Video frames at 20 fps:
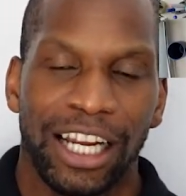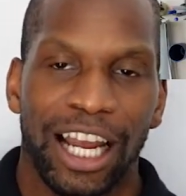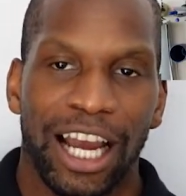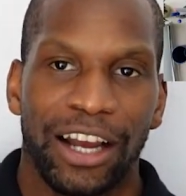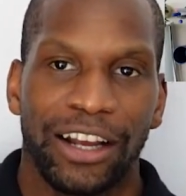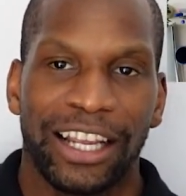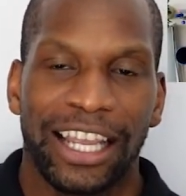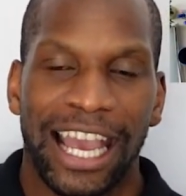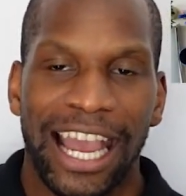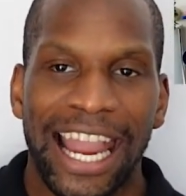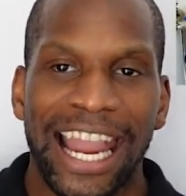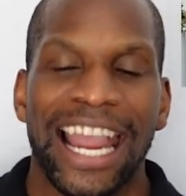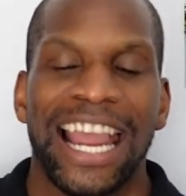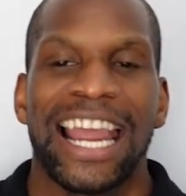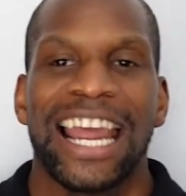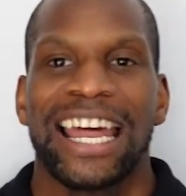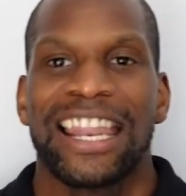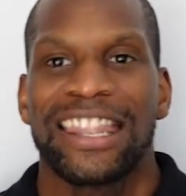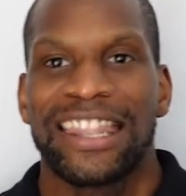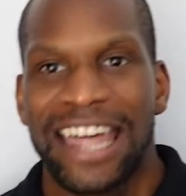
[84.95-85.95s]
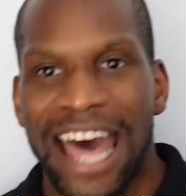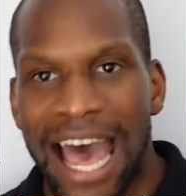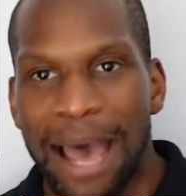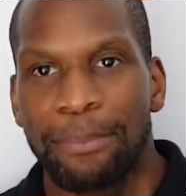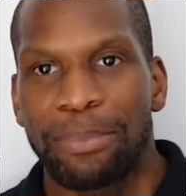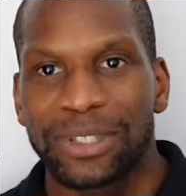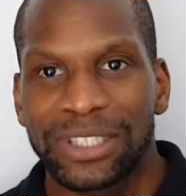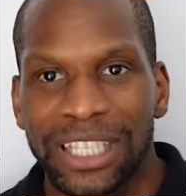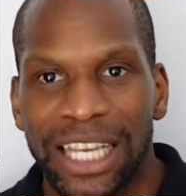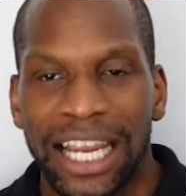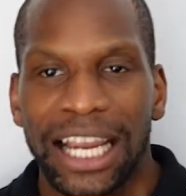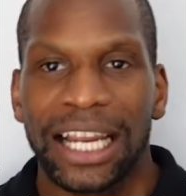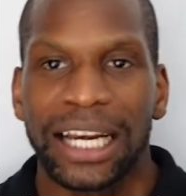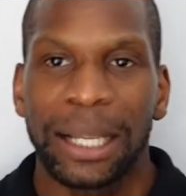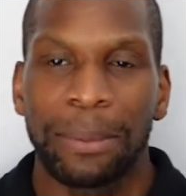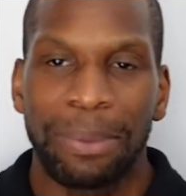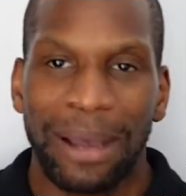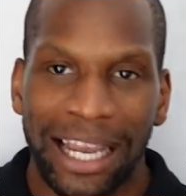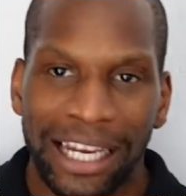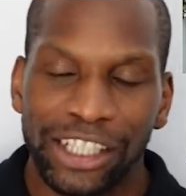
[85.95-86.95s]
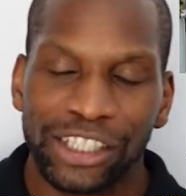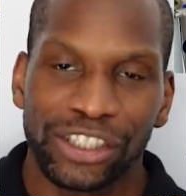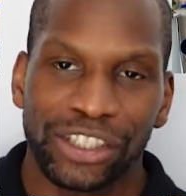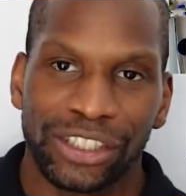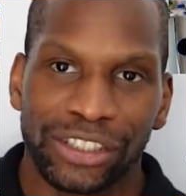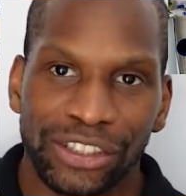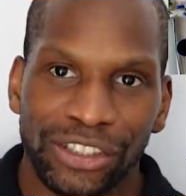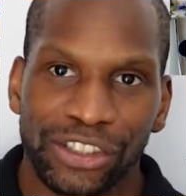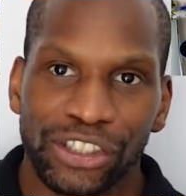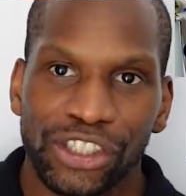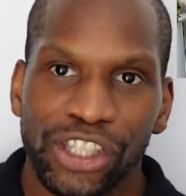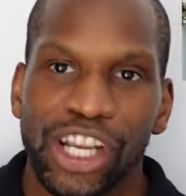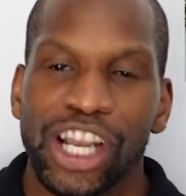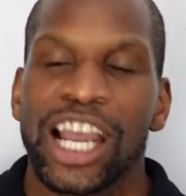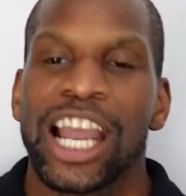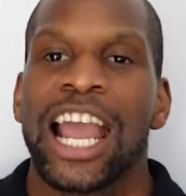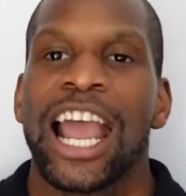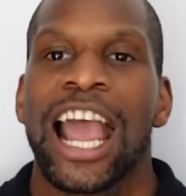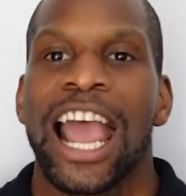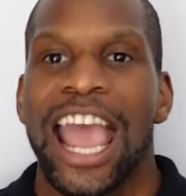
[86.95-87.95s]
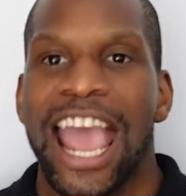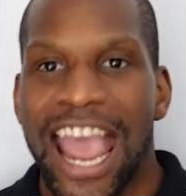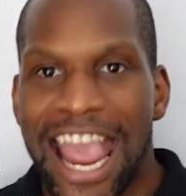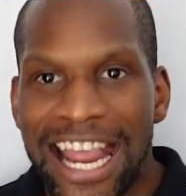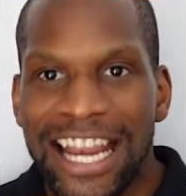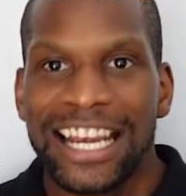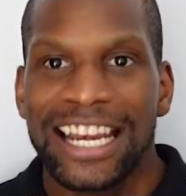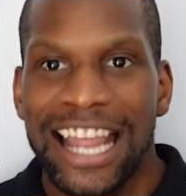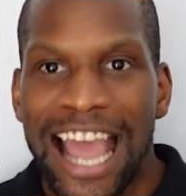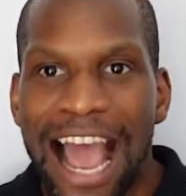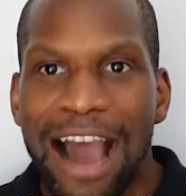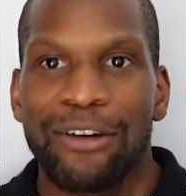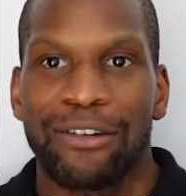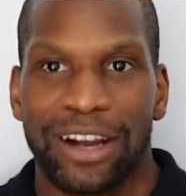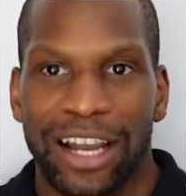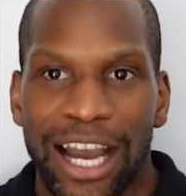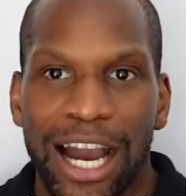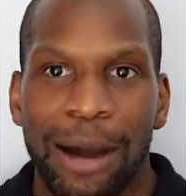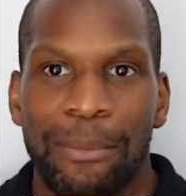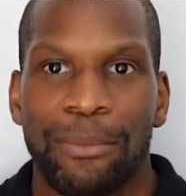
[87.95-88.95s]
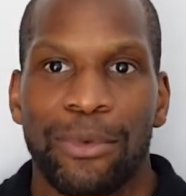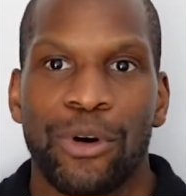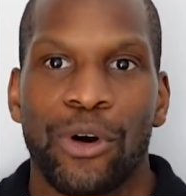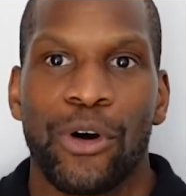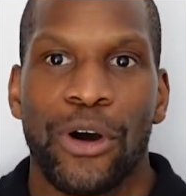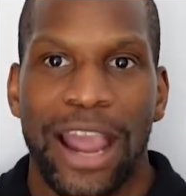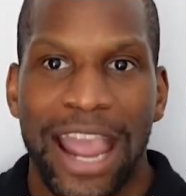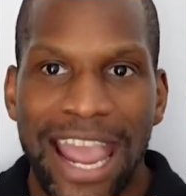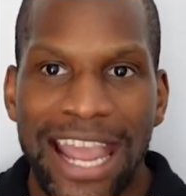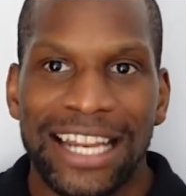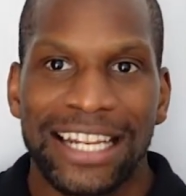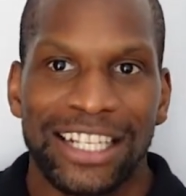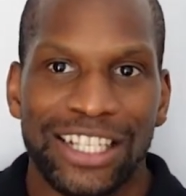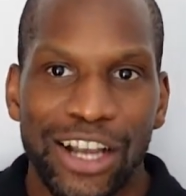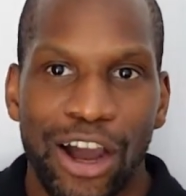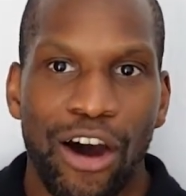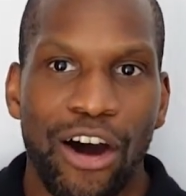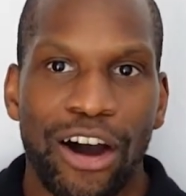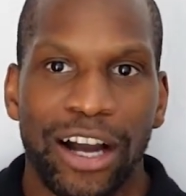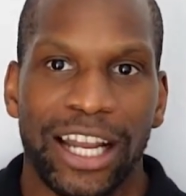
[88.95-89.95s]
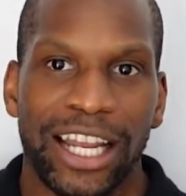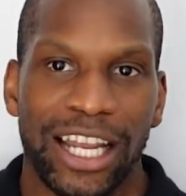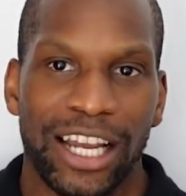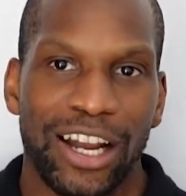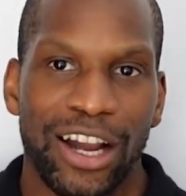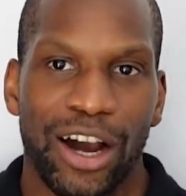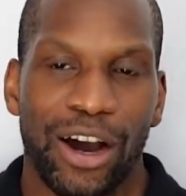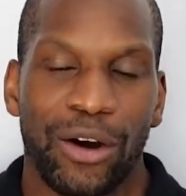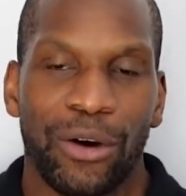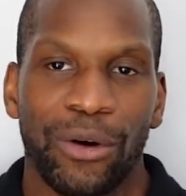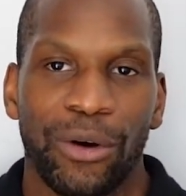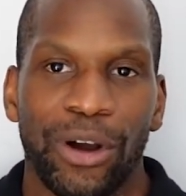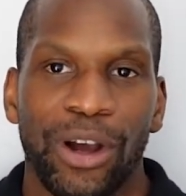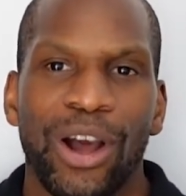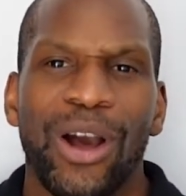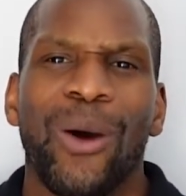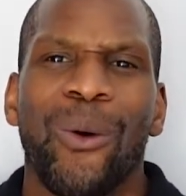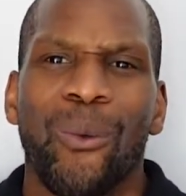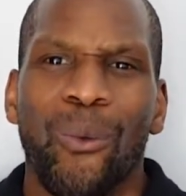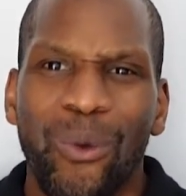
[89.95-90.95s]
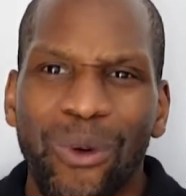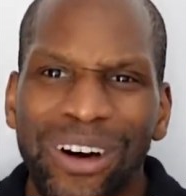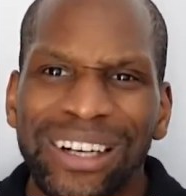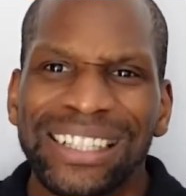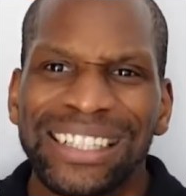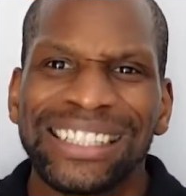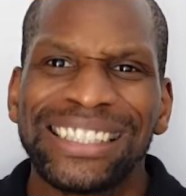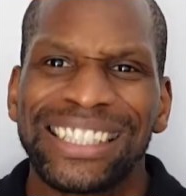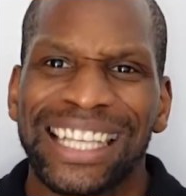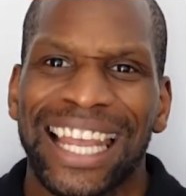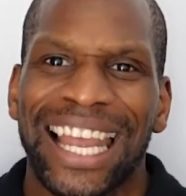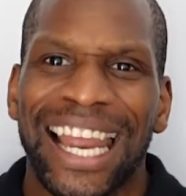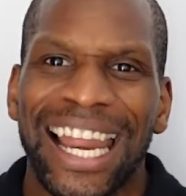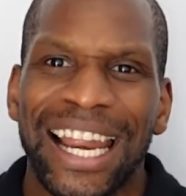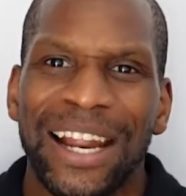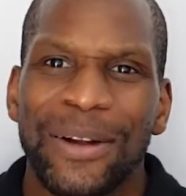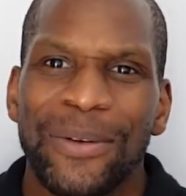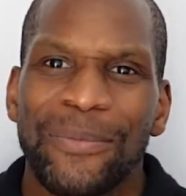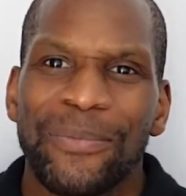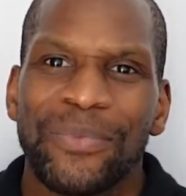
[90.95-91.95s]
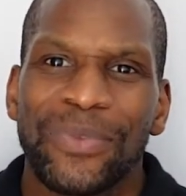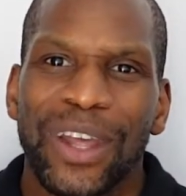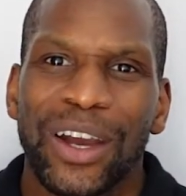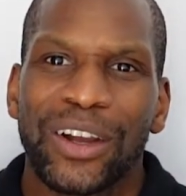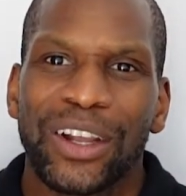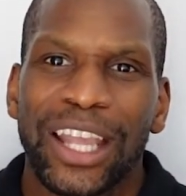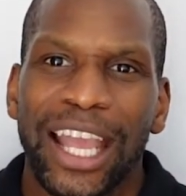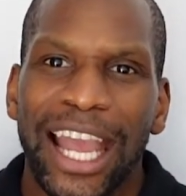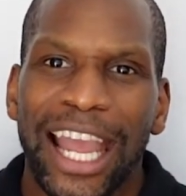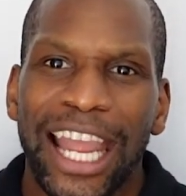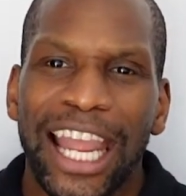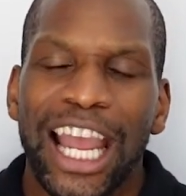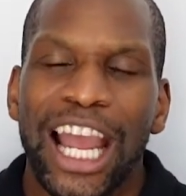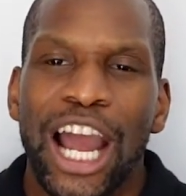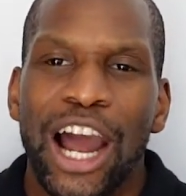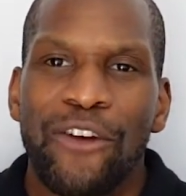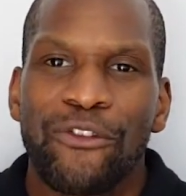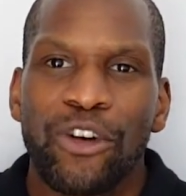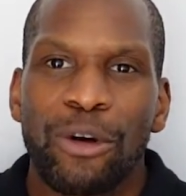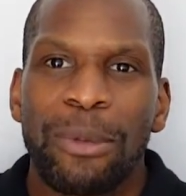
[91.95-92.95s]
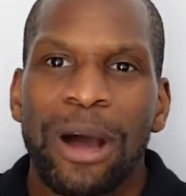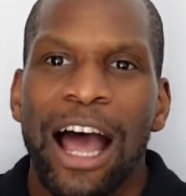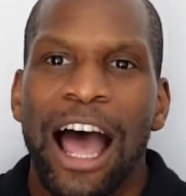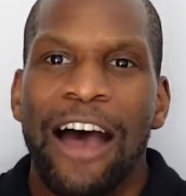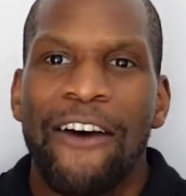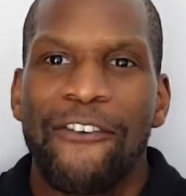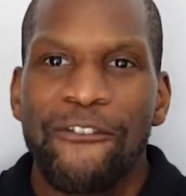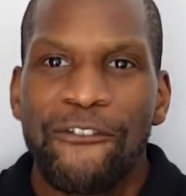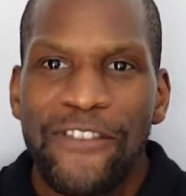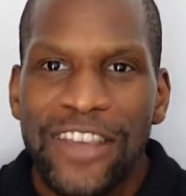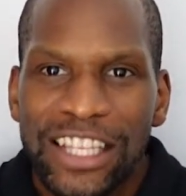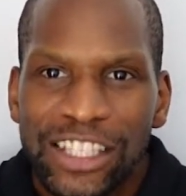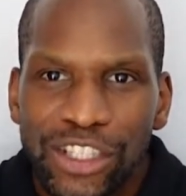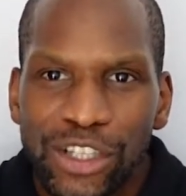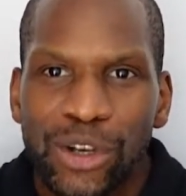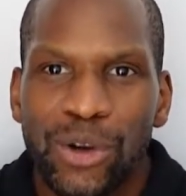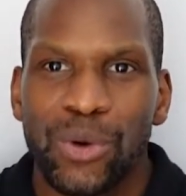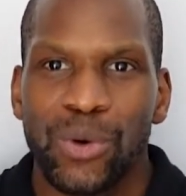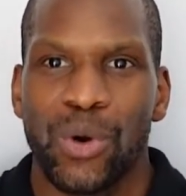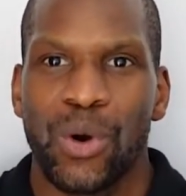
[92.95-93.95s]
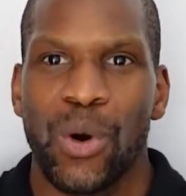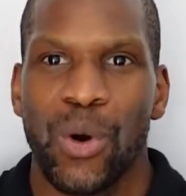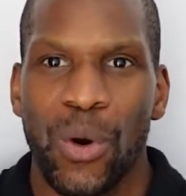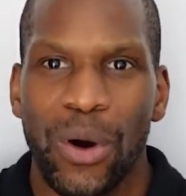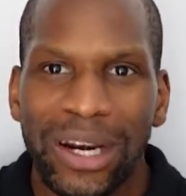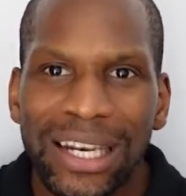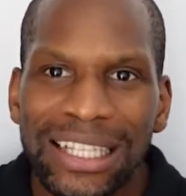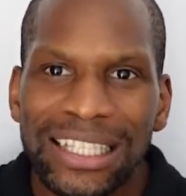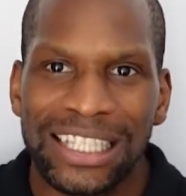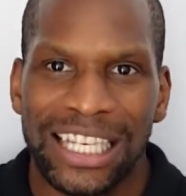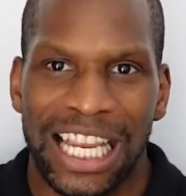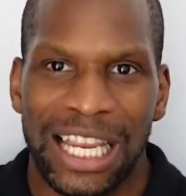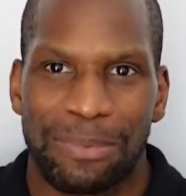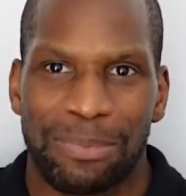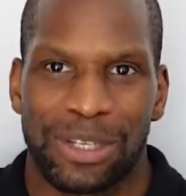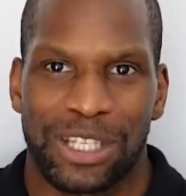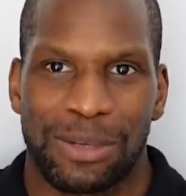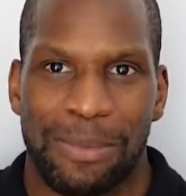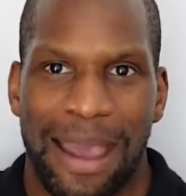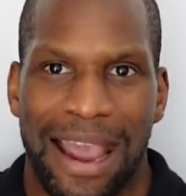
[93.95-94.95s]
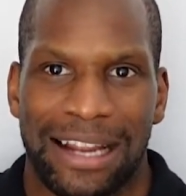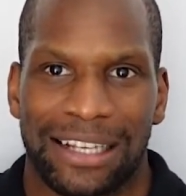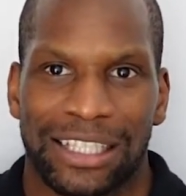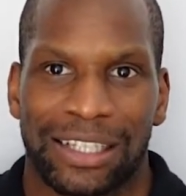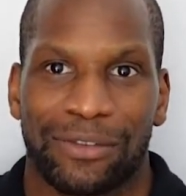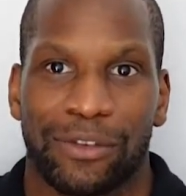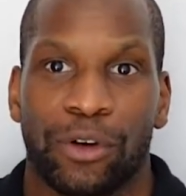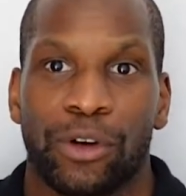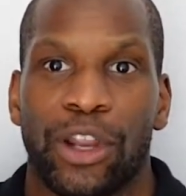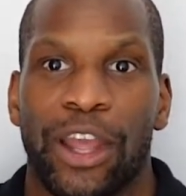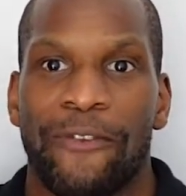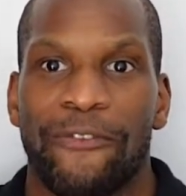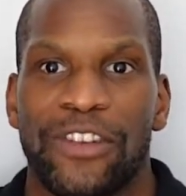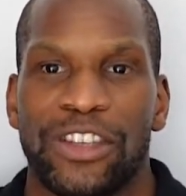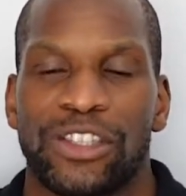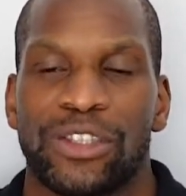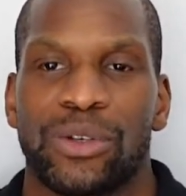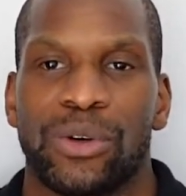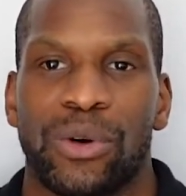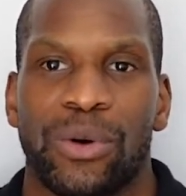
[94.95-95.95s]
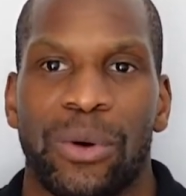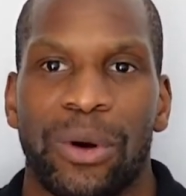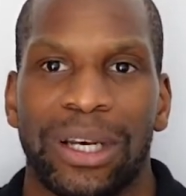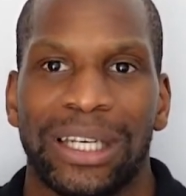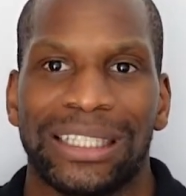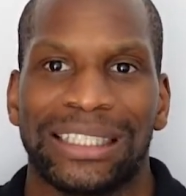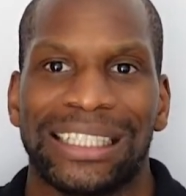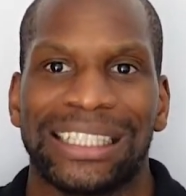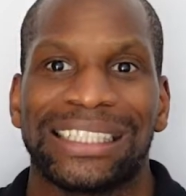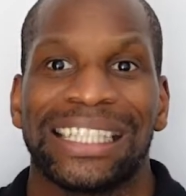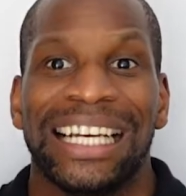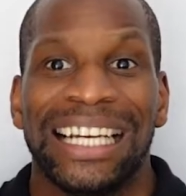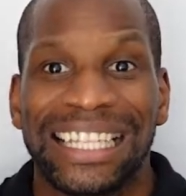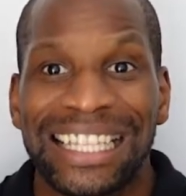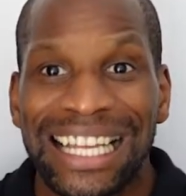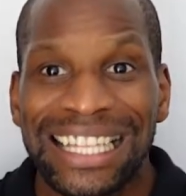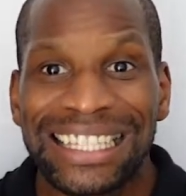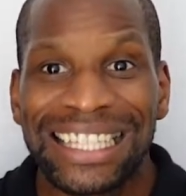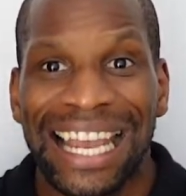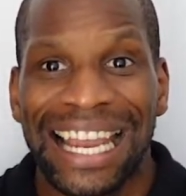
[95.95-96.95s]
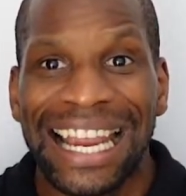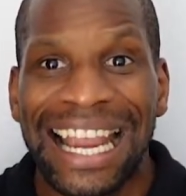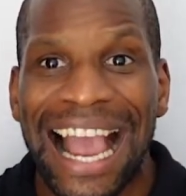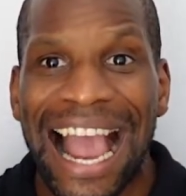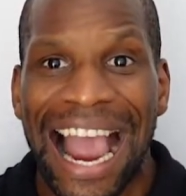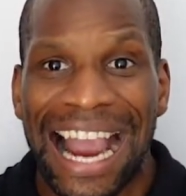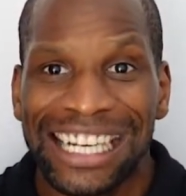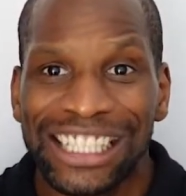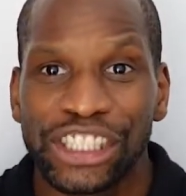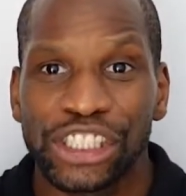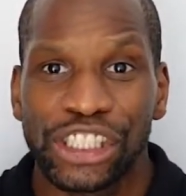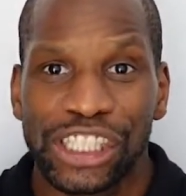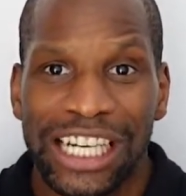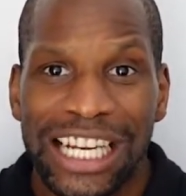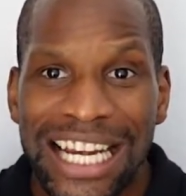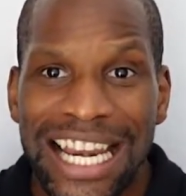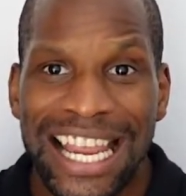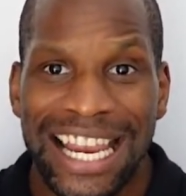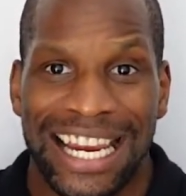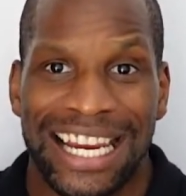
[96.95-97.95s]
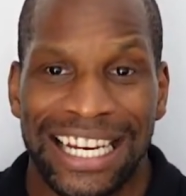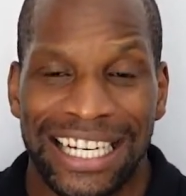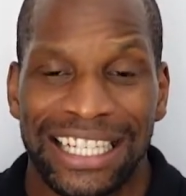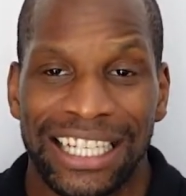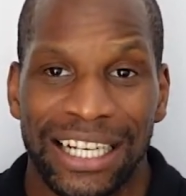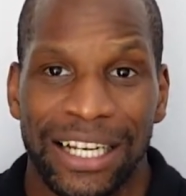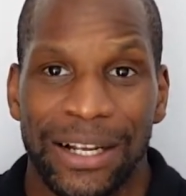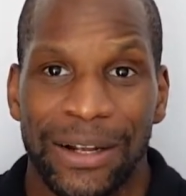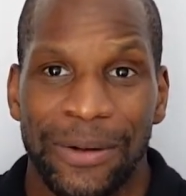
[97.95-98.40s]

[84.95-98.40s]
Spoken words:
that particular patient's end outcome or end target goal, what is it, from a physical quality perspective, or their physical qualities that they actually need,